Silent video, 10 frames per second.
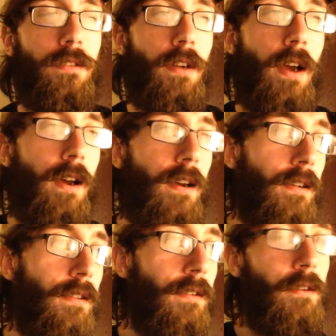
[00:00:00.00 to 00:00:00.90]

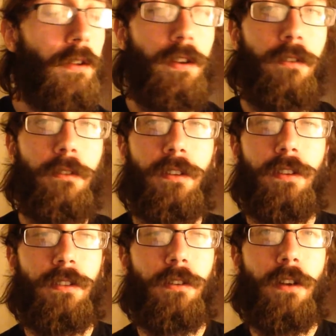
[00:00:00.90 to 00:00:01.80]
the only difference
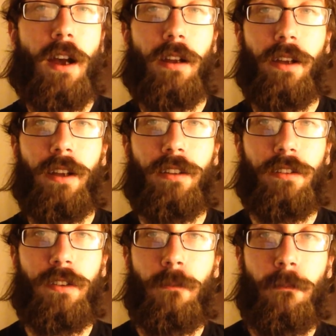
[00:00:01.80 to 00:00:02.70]
is they're not
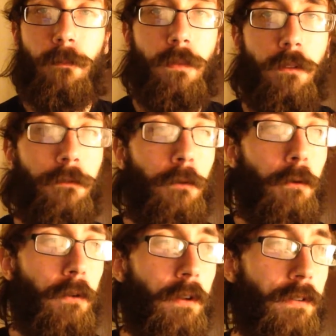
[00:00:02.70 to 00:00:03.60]
as
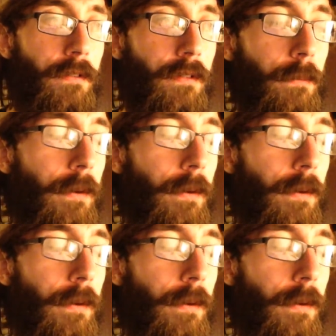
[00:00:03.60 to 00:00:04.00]
full of the